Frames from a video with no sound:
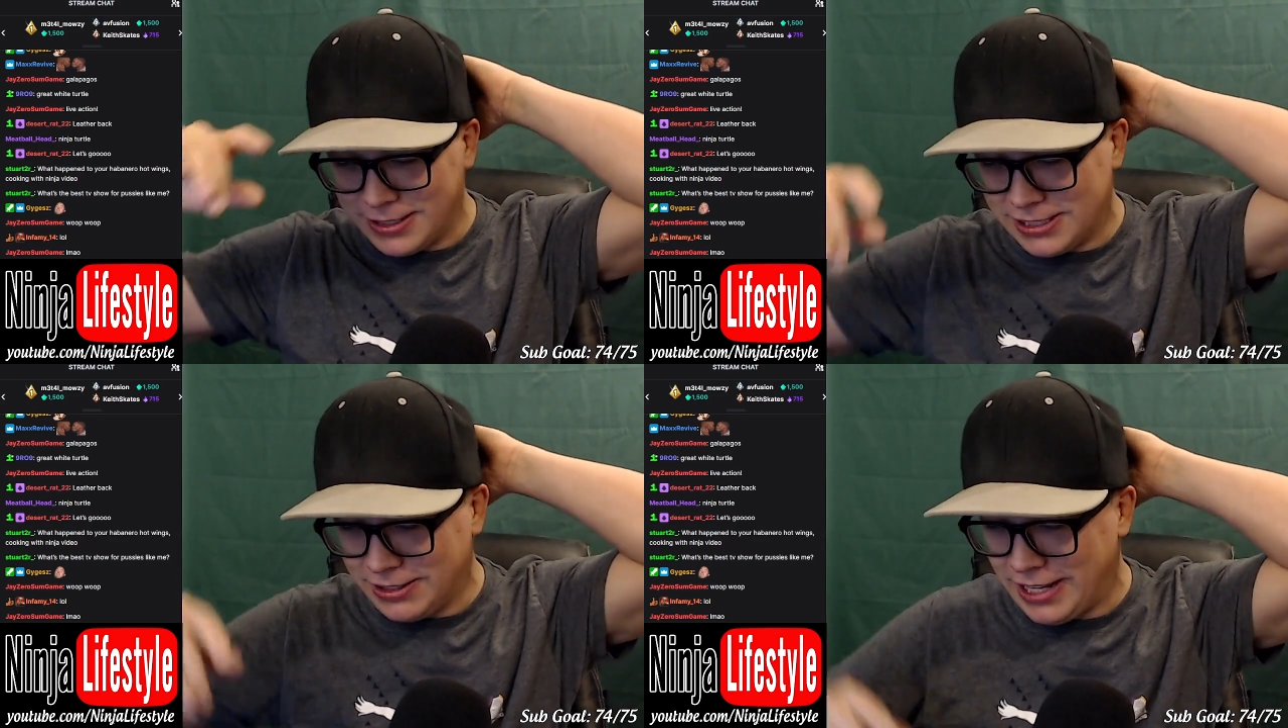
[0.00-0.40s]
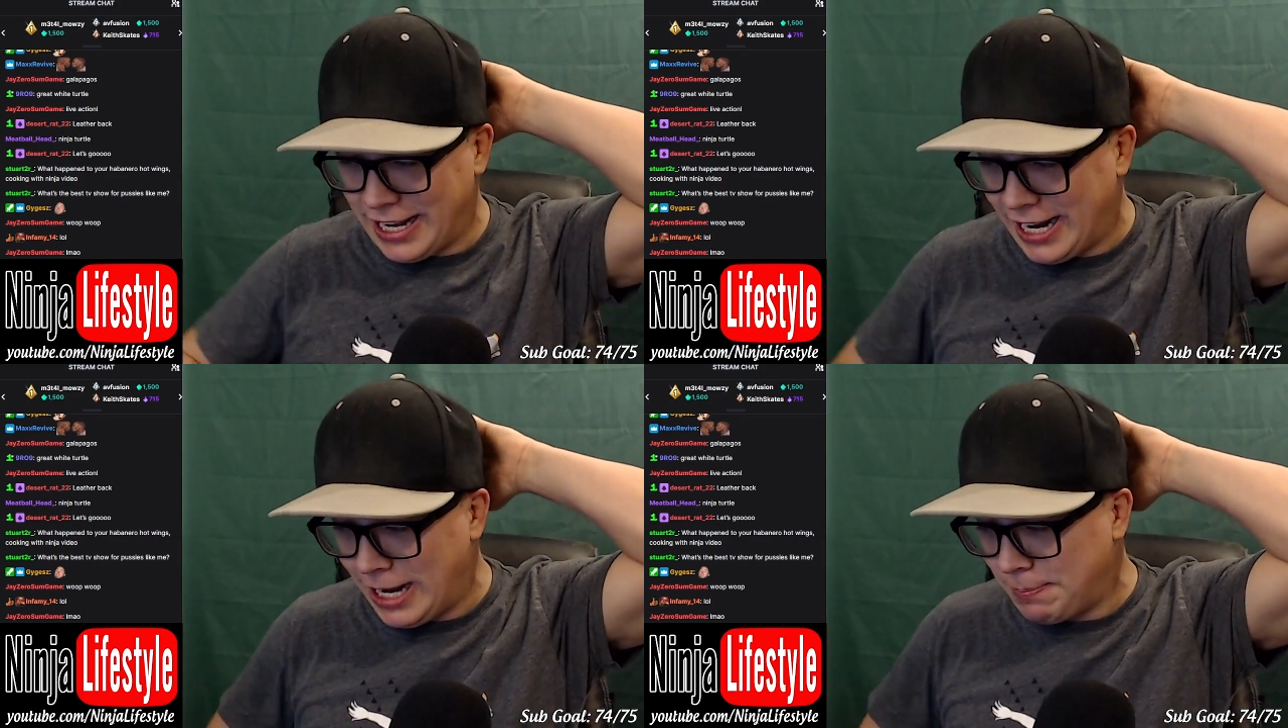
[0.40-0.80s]
So
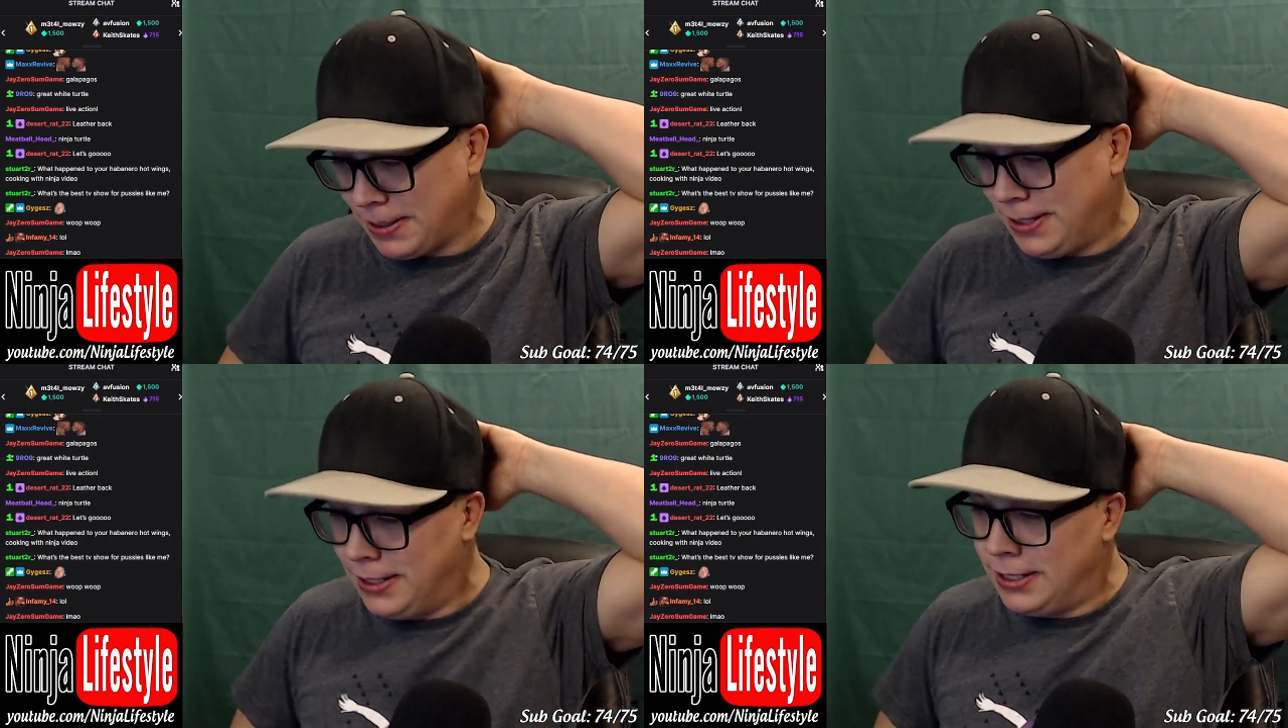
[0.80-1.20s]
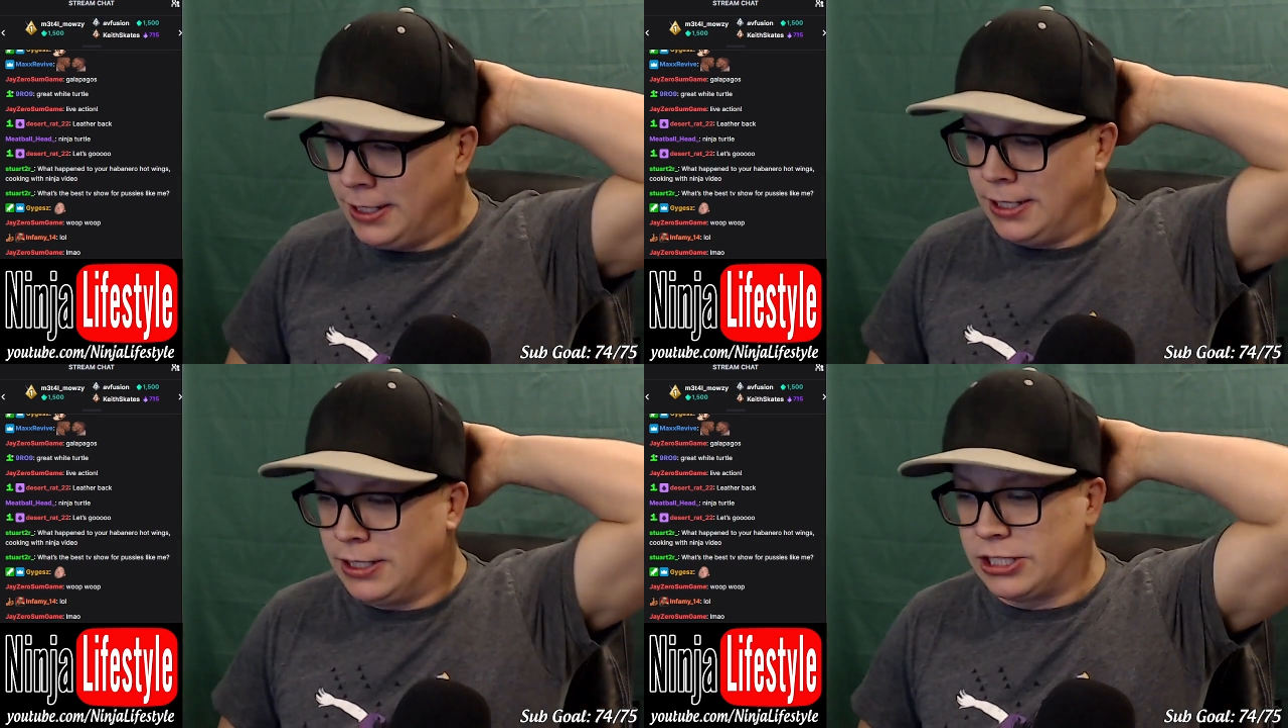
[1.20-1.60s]
that happened.
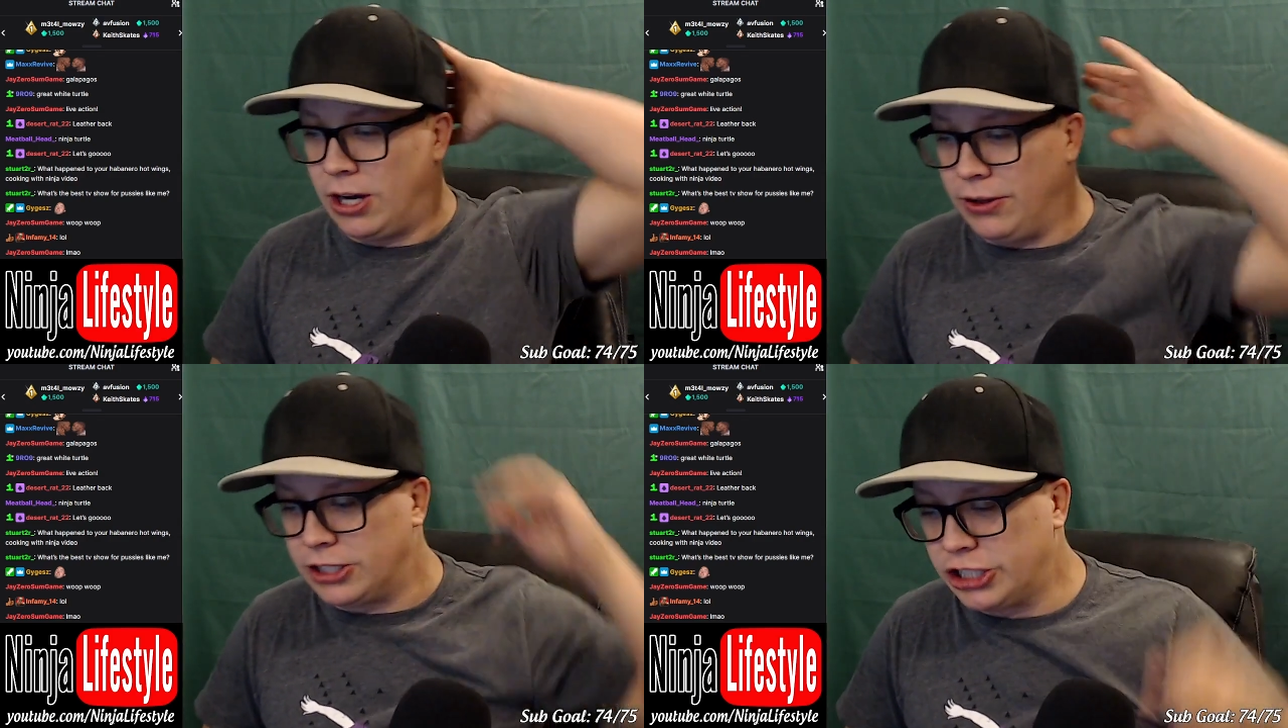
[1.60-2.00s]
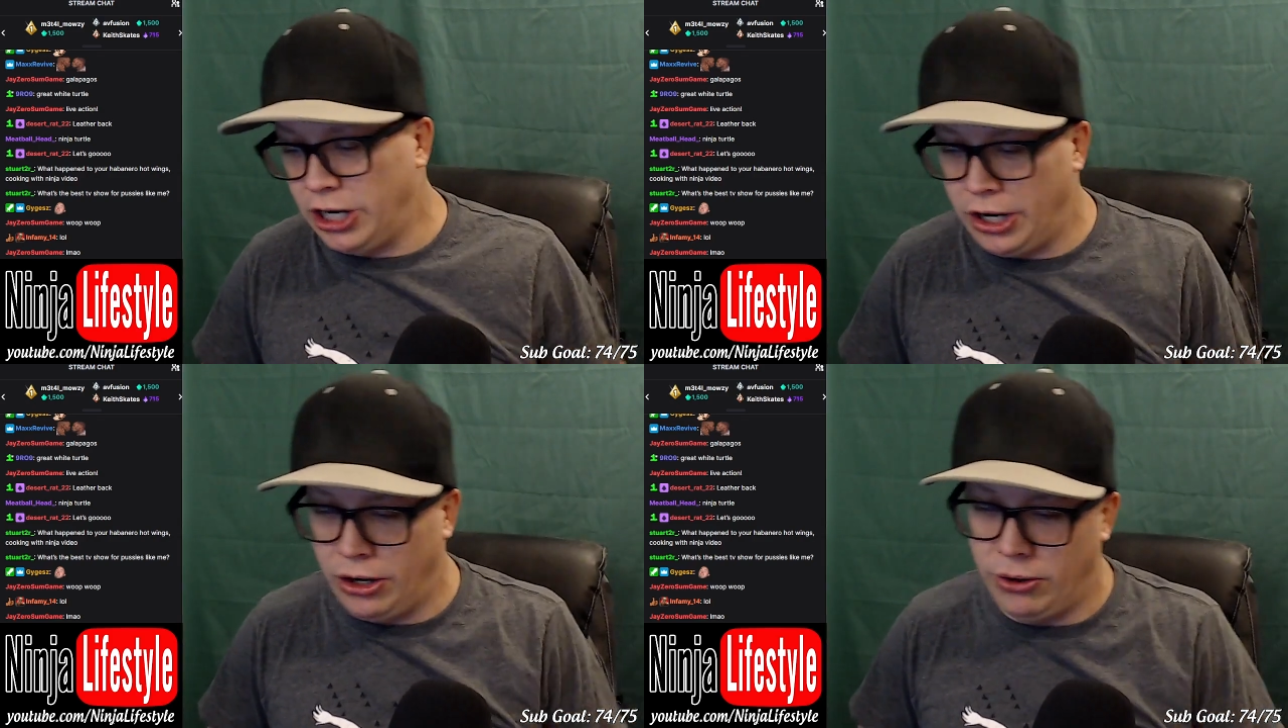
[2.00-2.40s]
Saw the
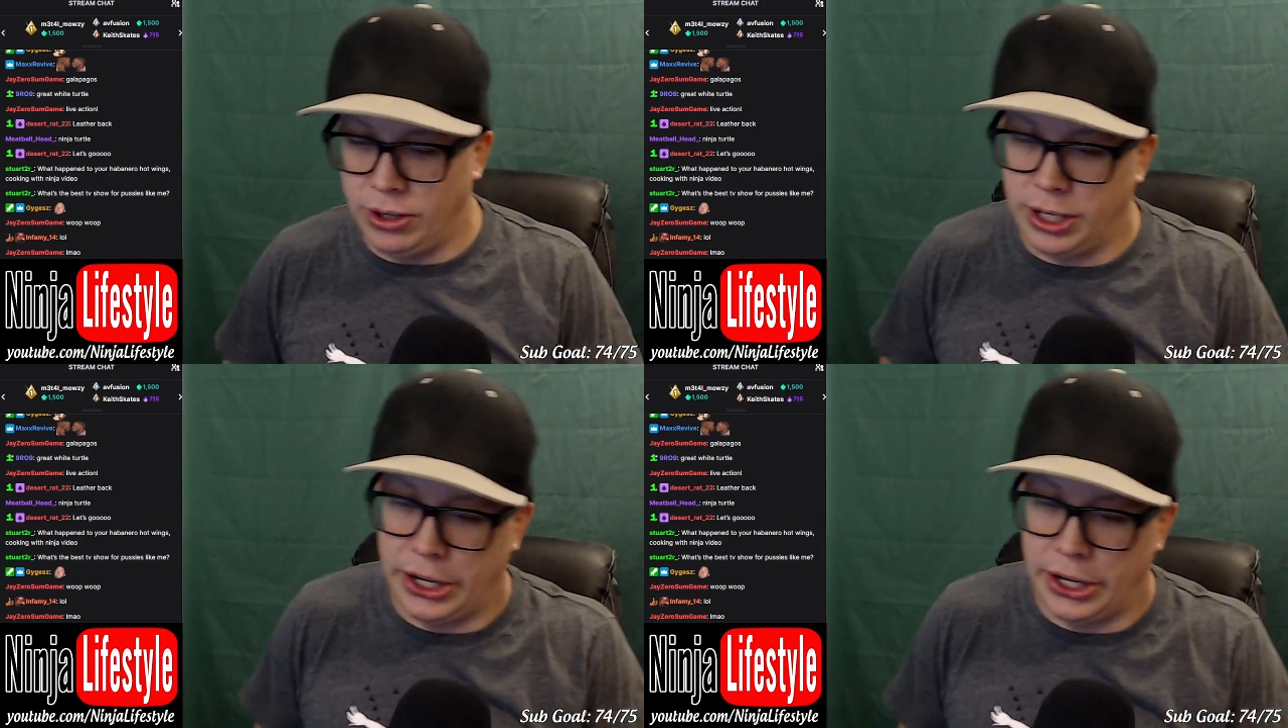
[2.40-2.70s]
show.